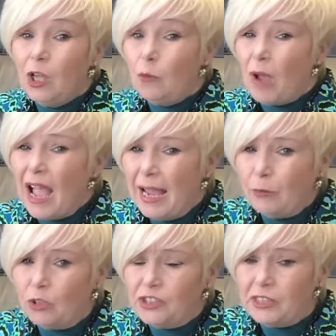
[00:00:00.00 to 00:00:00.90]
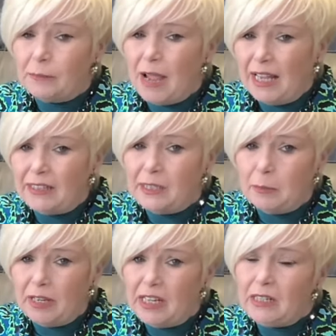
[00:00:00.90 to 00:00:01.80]
But I wanted mine to
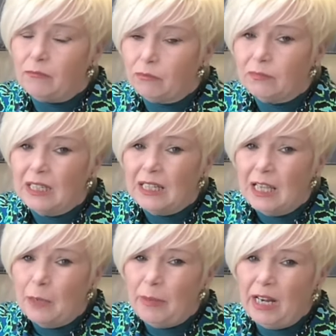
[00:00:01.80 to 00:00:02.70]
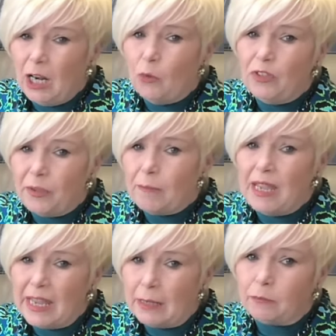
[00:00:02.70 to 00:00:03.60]
be a bit lower than my
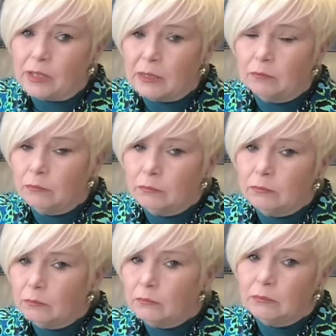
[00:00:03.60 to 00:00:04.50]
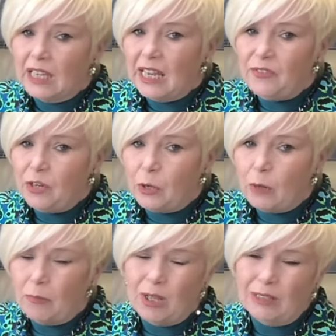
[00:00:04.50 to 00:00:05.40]
hips. If you're
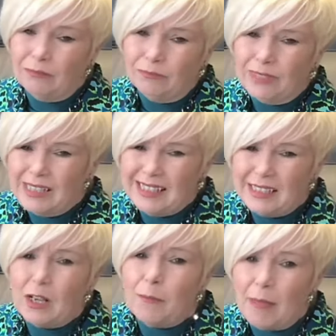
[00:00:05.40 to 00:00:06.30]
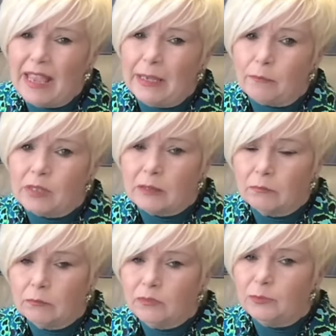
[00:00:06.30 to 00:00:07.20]
not, well, sit on my hips,
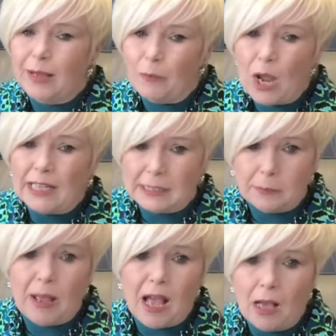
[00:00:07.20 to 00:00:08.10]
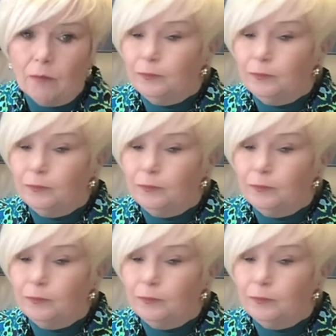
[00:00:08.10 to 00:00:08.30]
my widest part.